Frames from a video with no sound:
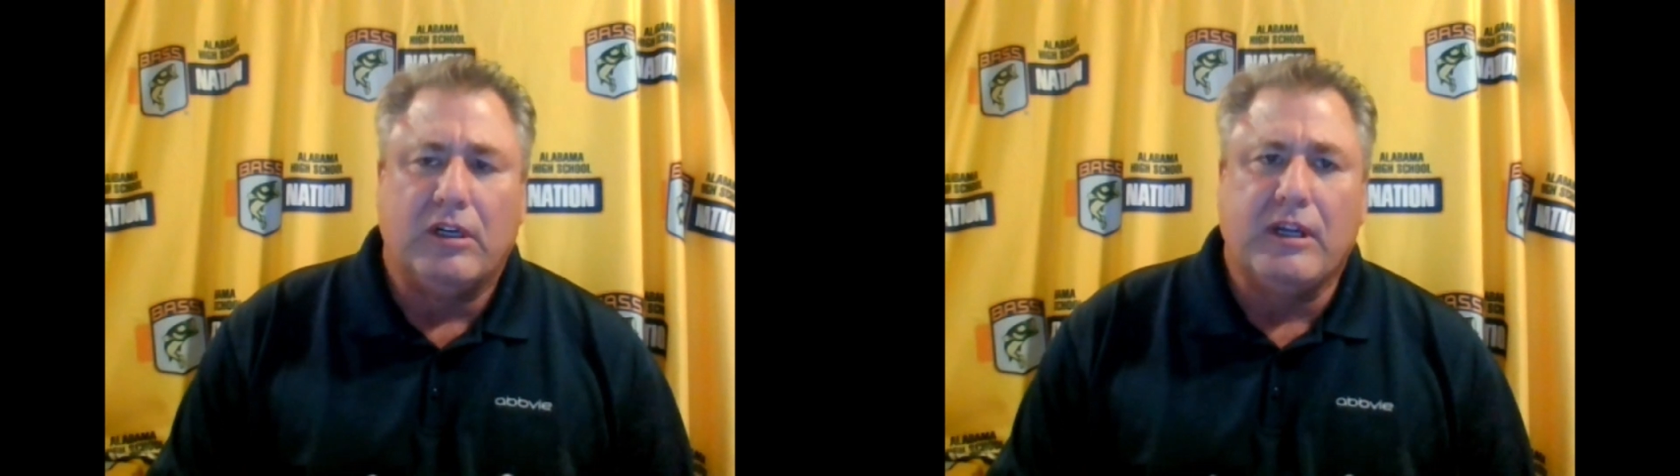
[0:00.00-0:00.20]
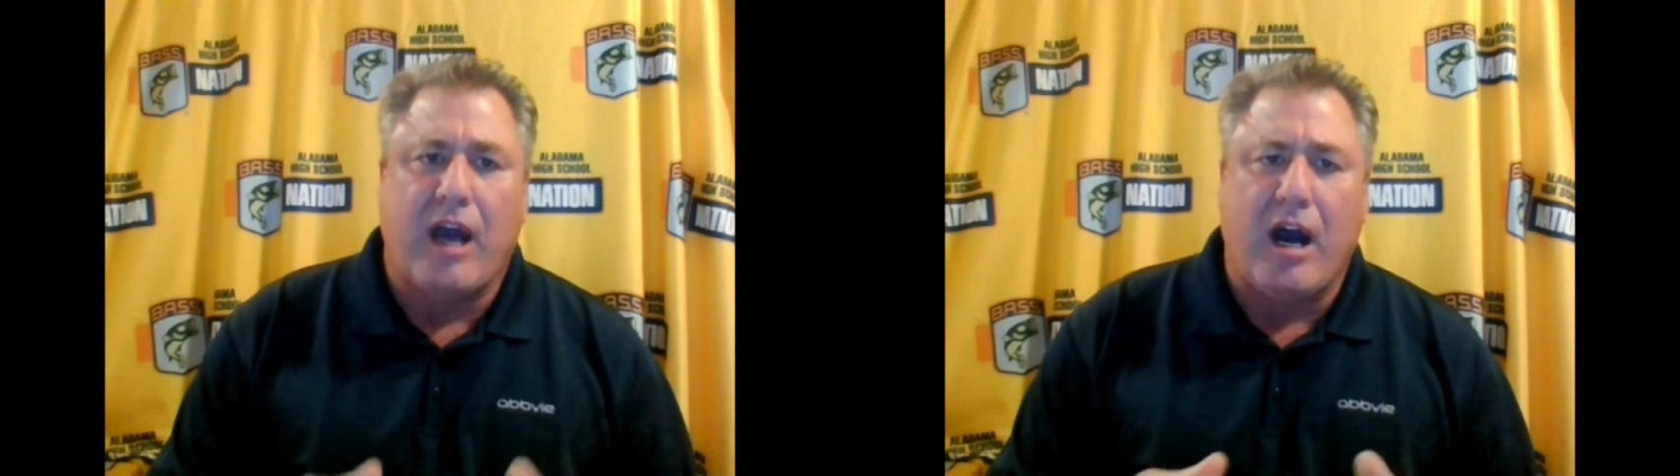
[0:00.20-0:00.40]

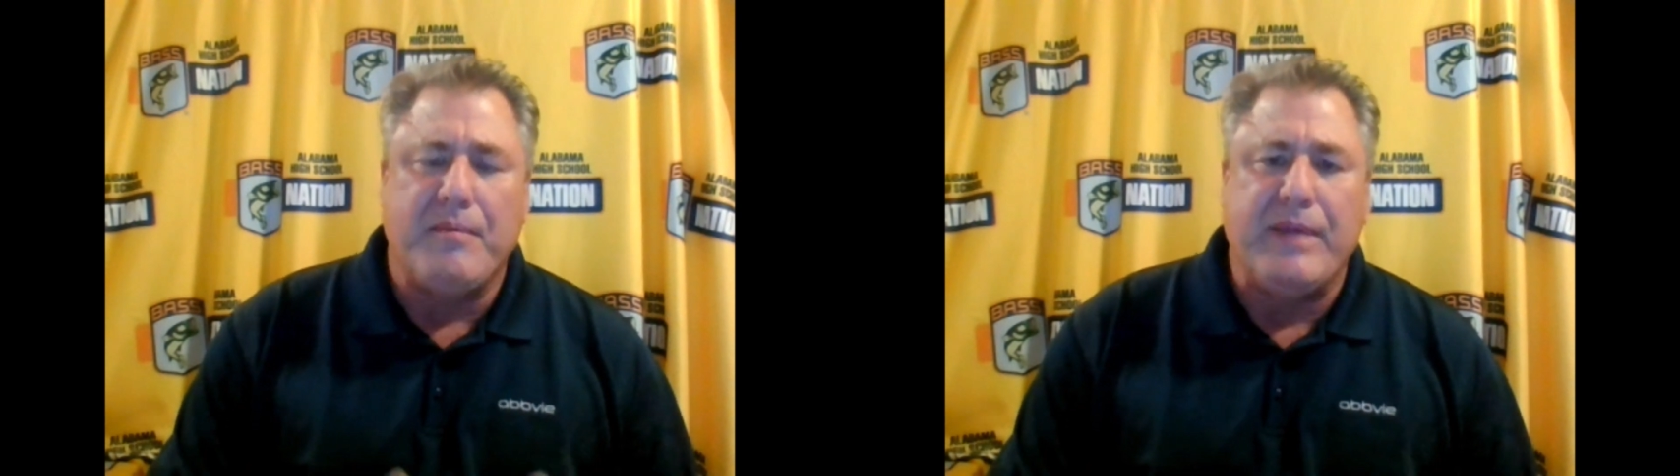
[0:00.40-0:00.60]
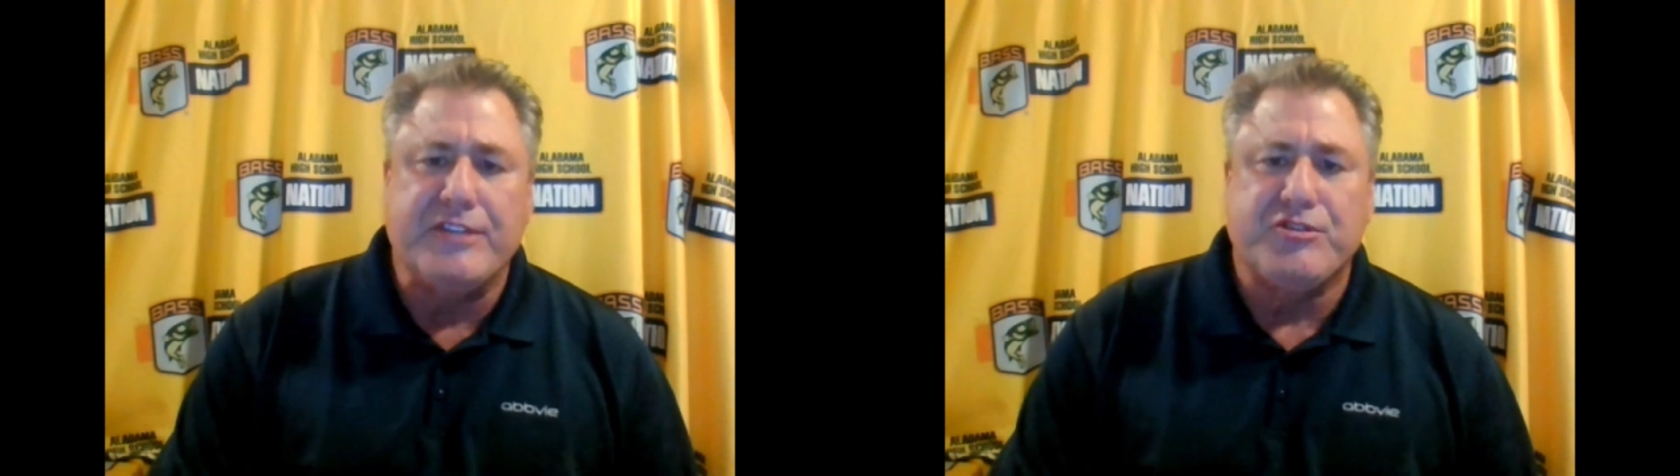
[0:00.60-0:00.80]

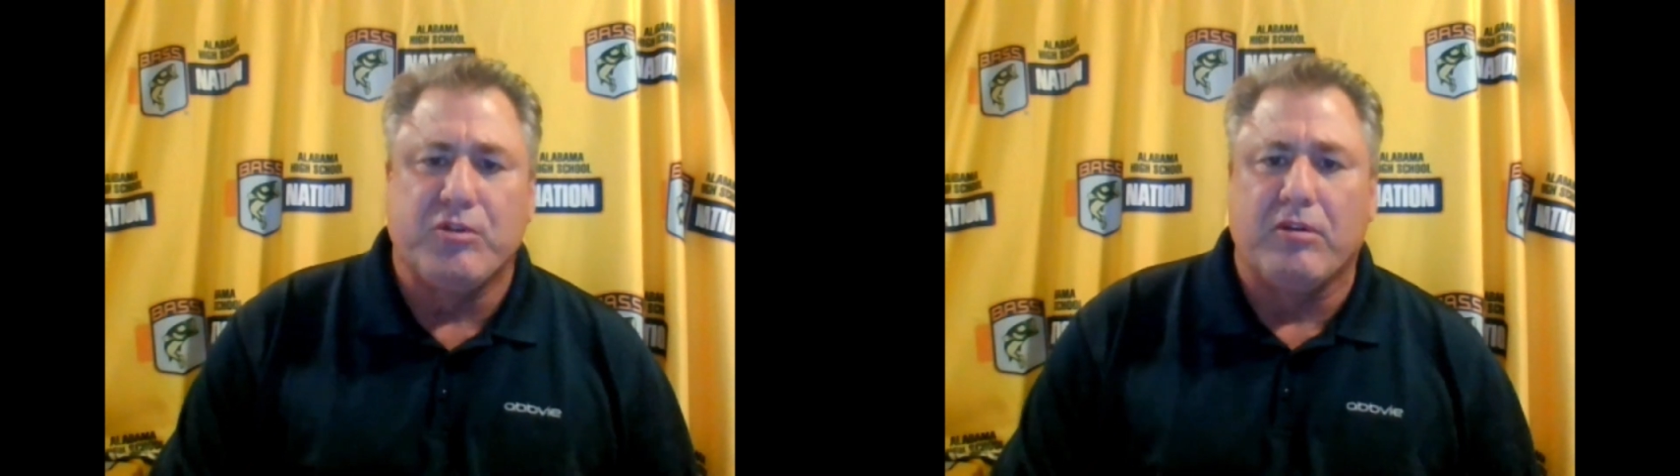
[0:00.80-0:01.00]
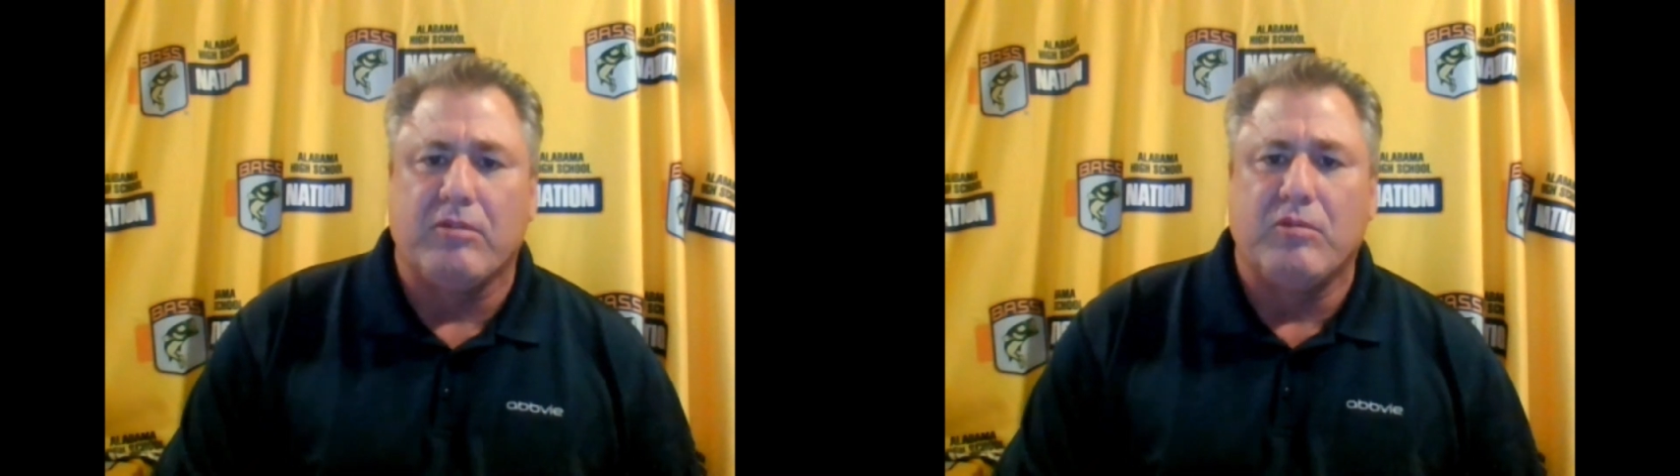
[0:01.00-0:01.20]
comments,
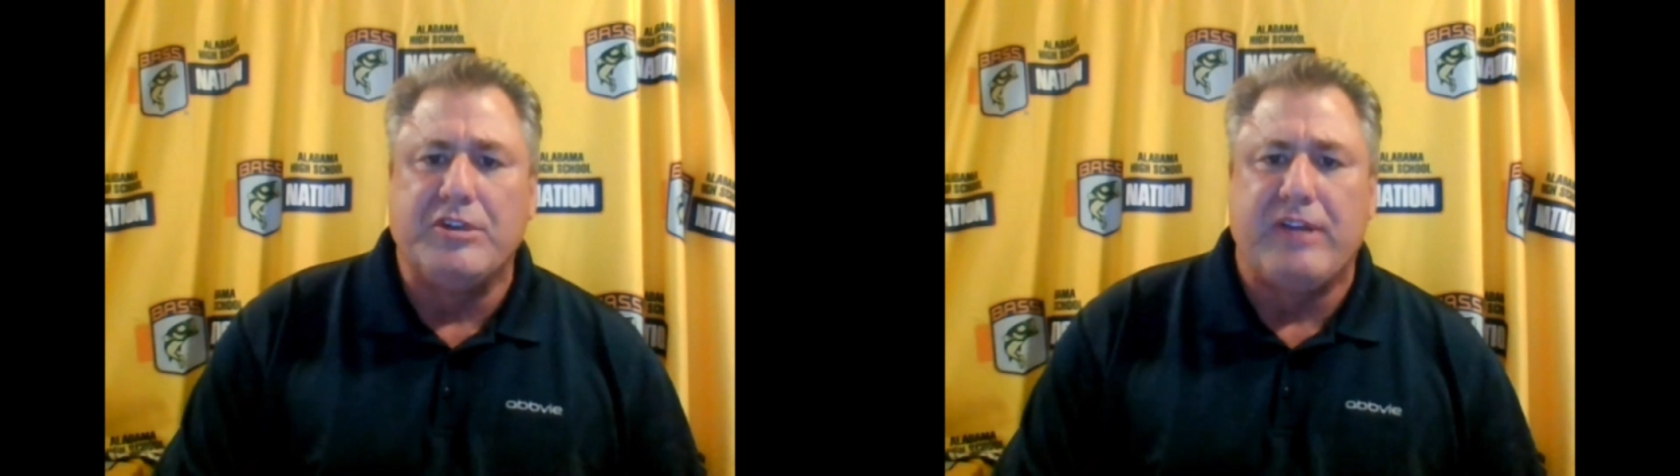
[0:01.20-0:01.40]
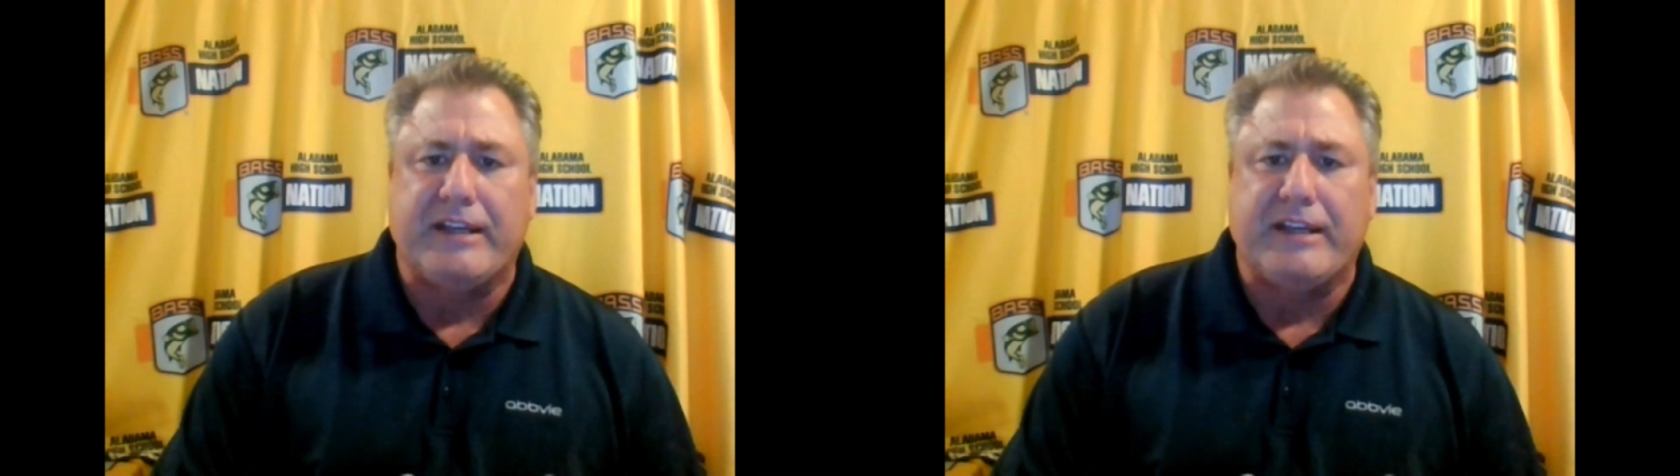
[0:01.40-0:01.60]
or
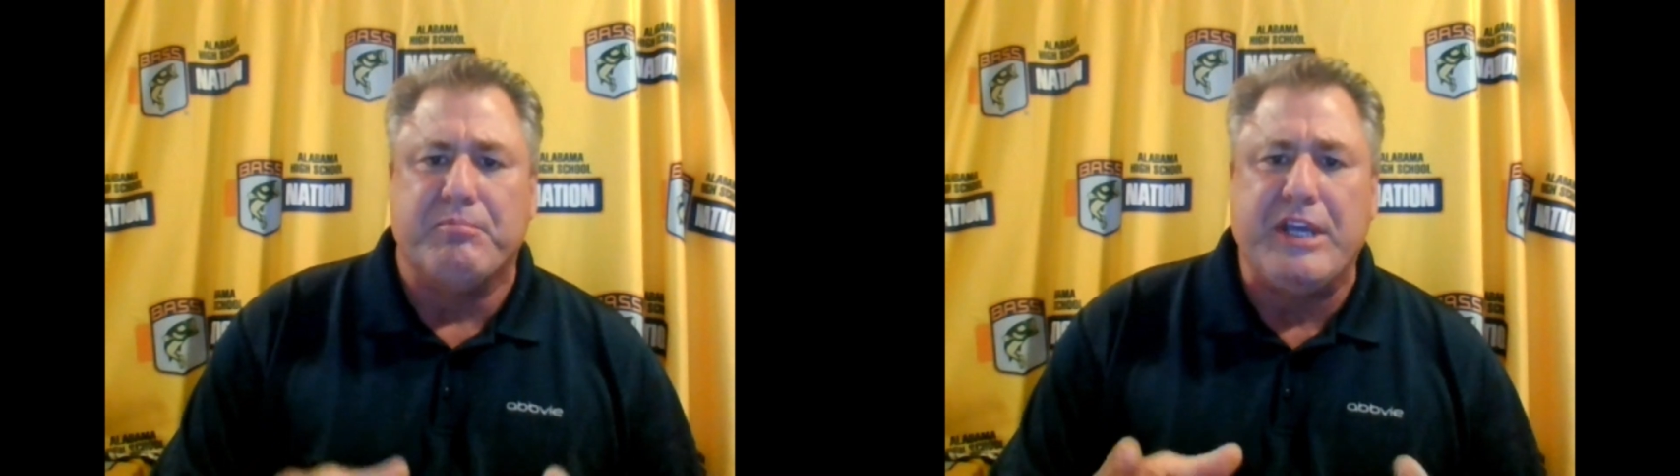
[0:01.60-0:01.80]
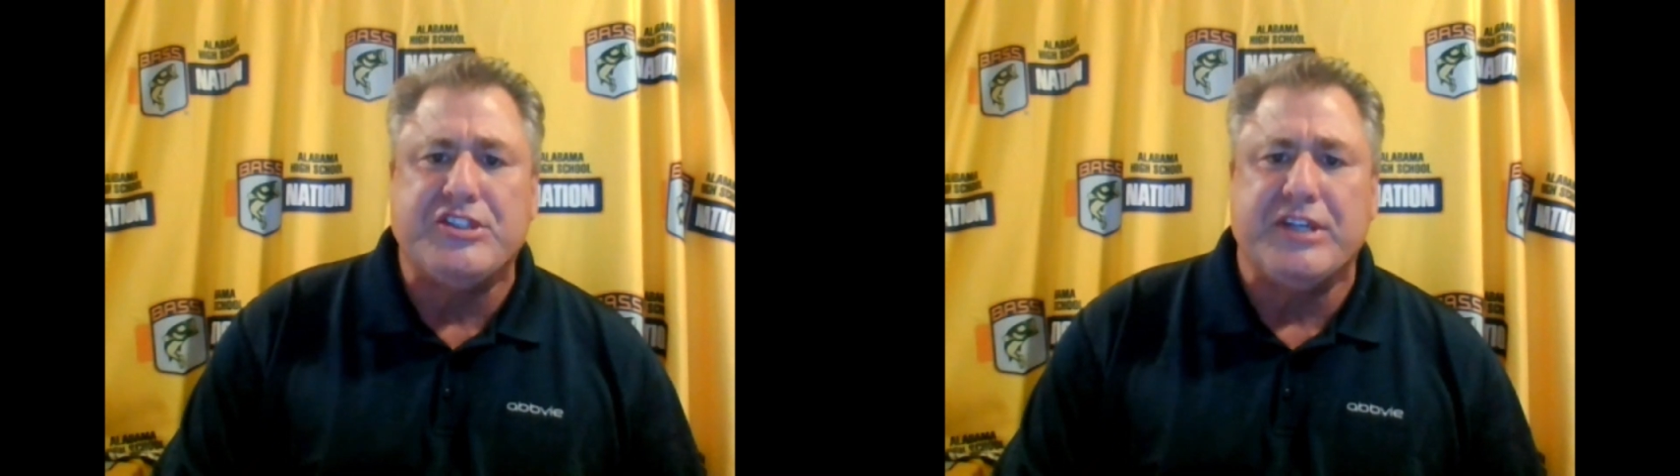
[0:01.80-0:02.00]
would you like to
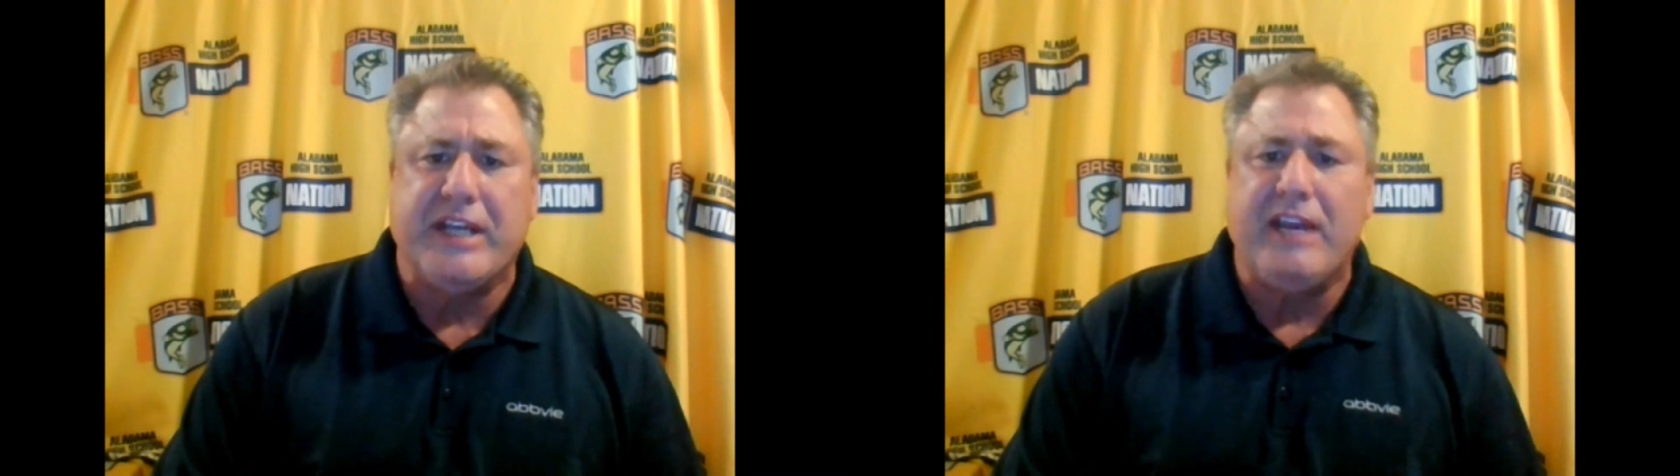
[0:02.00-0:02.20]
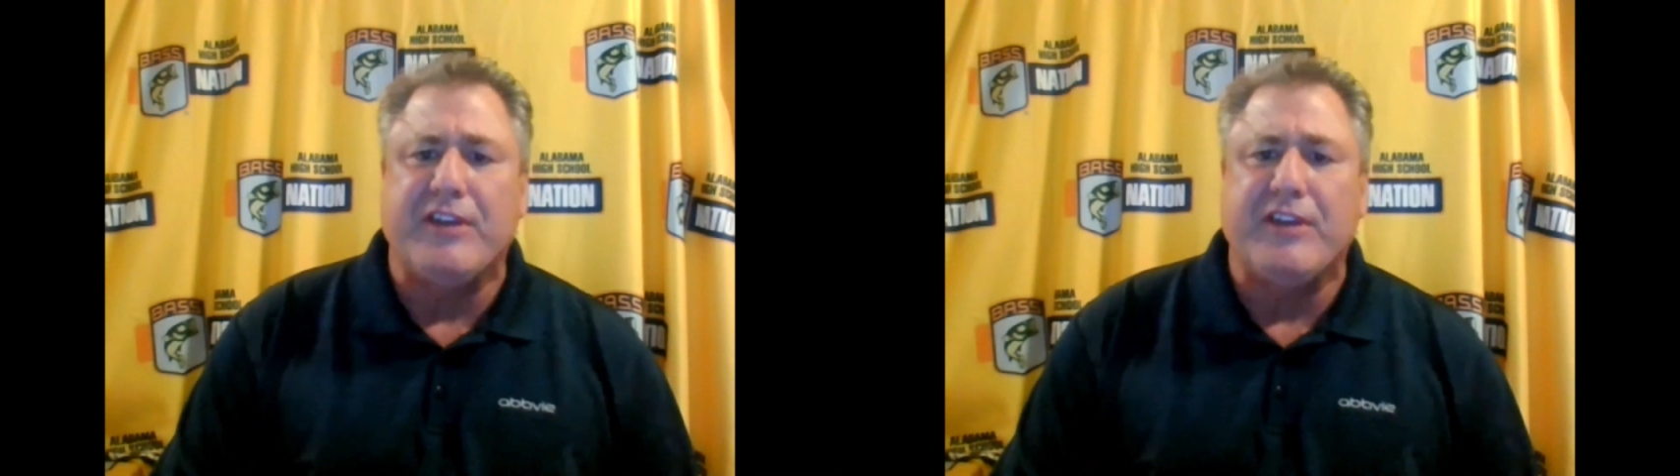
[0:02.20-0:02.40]
mention
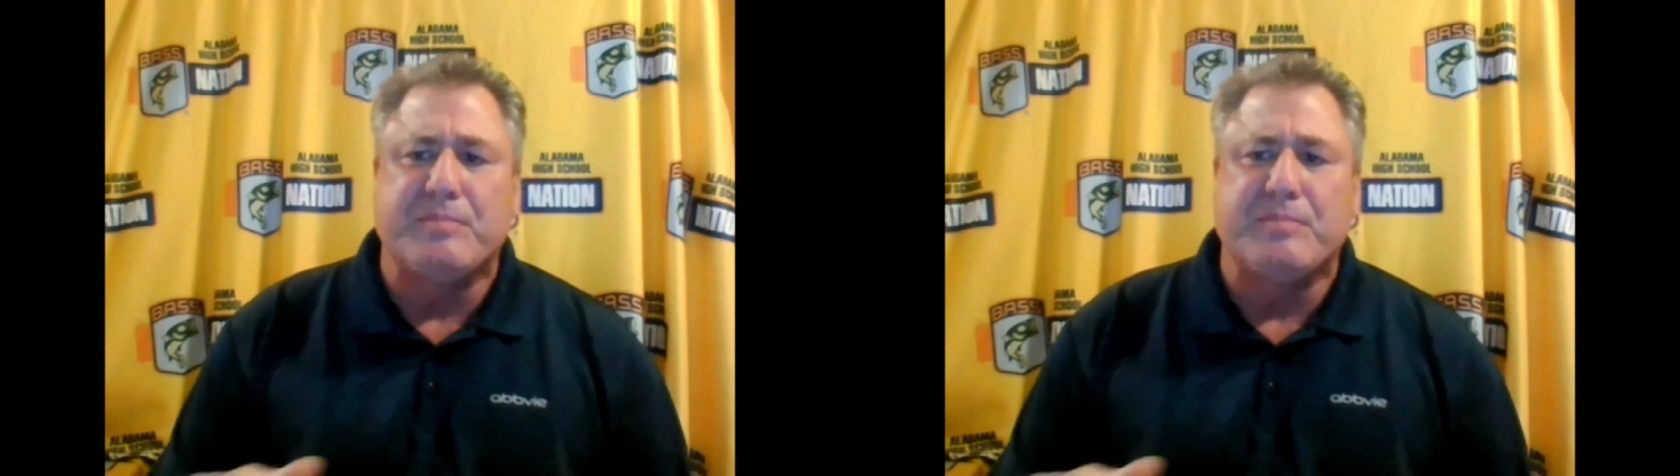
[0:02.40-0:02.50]
anything